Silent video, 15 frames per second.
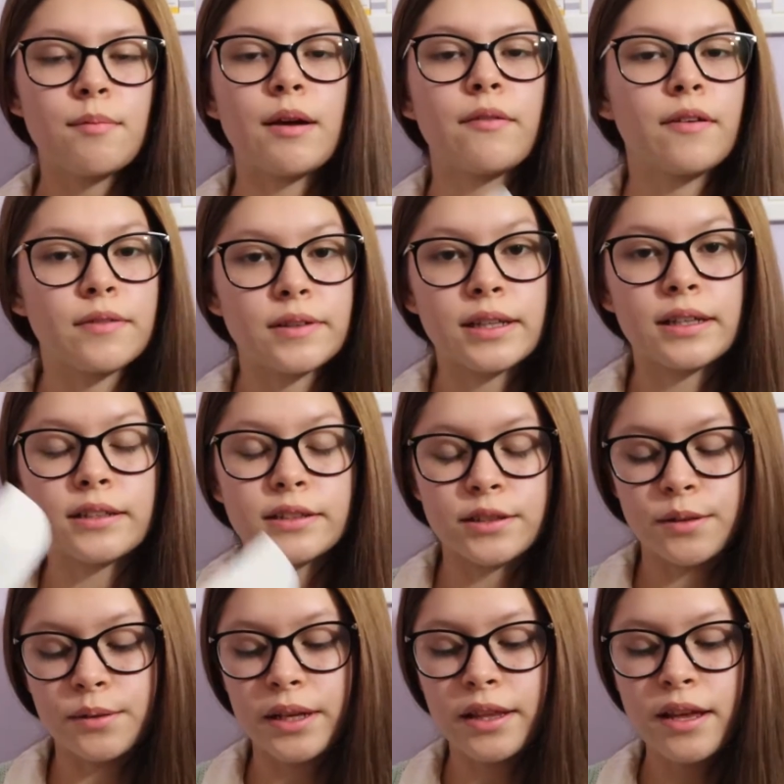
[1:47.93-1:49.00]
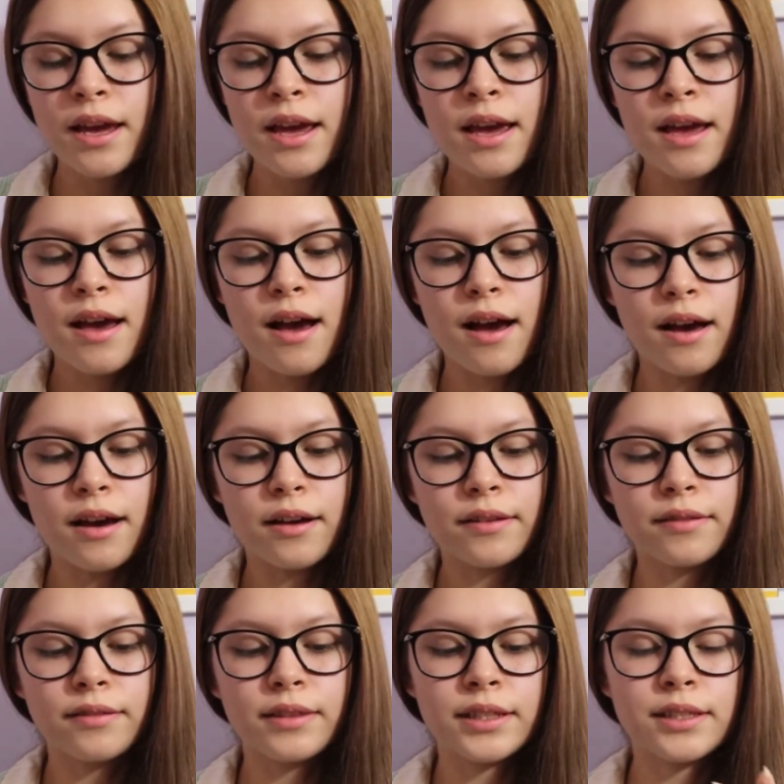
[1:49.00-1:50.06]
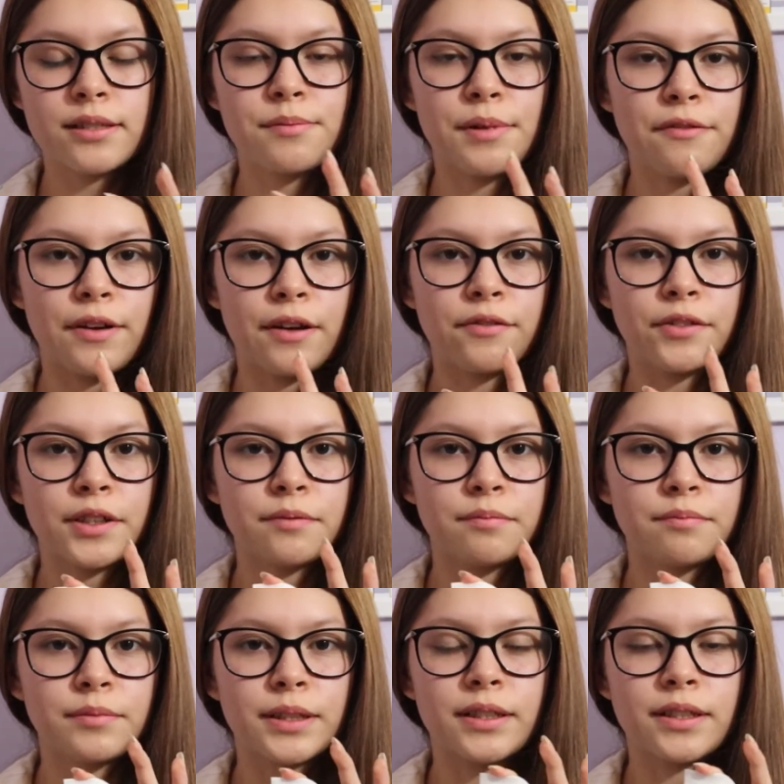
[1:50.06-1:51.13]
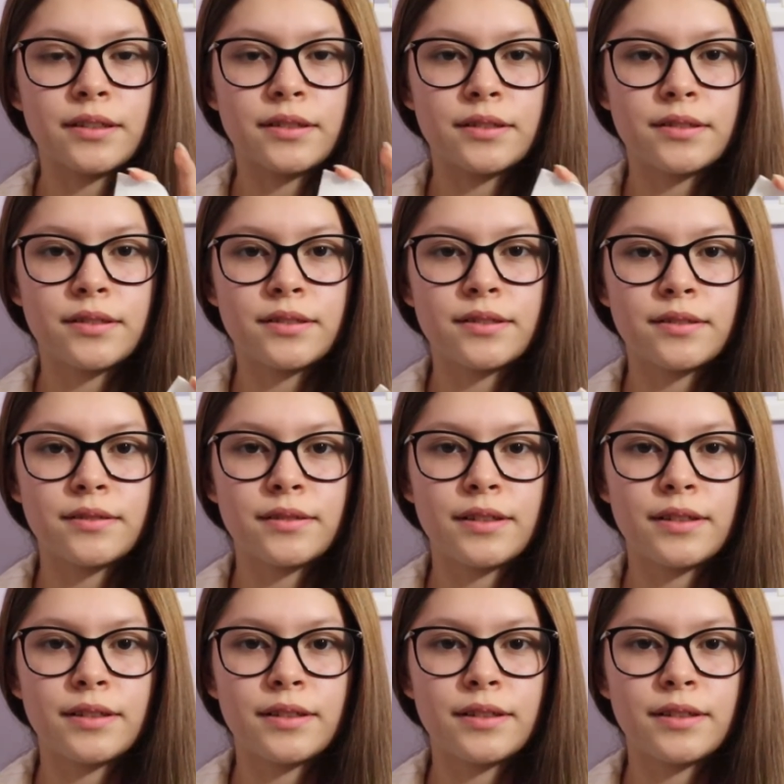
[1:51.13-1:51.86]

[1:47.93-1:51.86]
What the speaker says: My favorite thing to stir with. This is my favorite because